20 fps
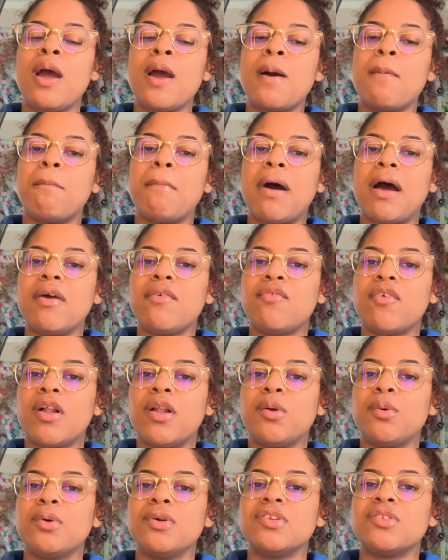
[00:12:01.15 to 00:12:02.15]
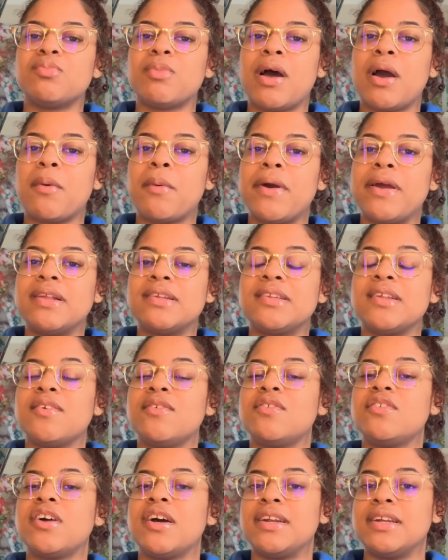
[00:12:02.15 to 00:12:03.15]
my followers my way instead
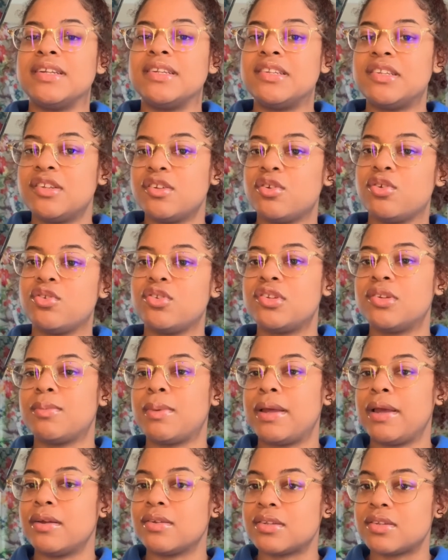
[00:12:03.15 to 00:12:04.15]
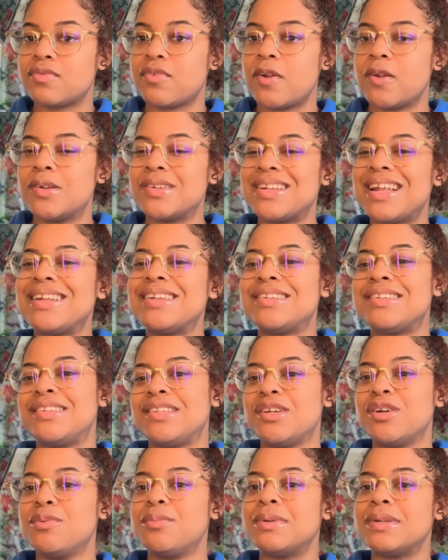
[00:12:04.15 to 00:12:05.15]
of trying to steal somebody else's followers. Not
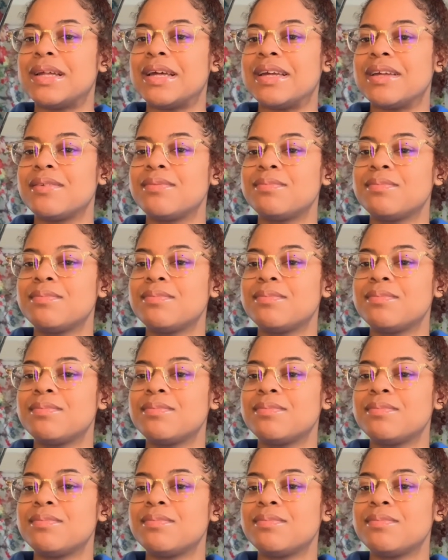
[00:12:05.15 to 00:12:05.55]
steal, but like